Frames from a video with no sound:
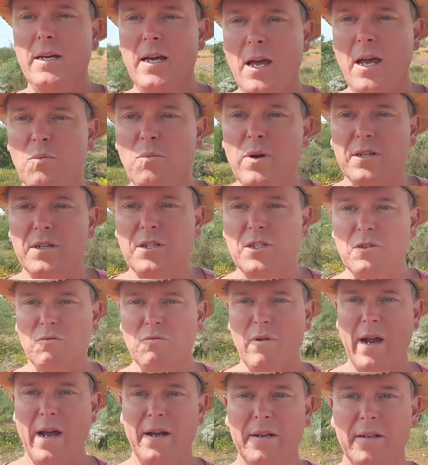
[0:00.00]
And we are
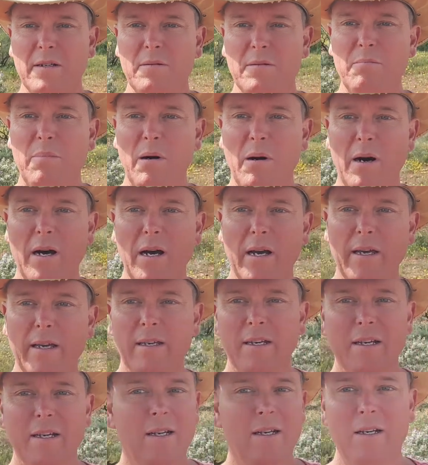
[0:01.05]
surrounded by,
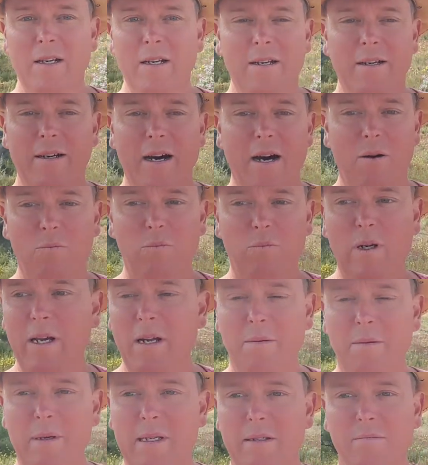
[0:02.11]
we're going
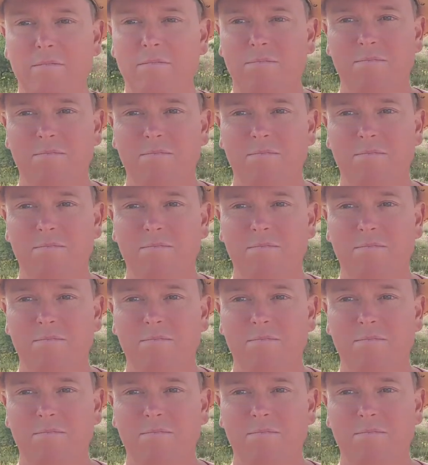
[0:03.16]
to be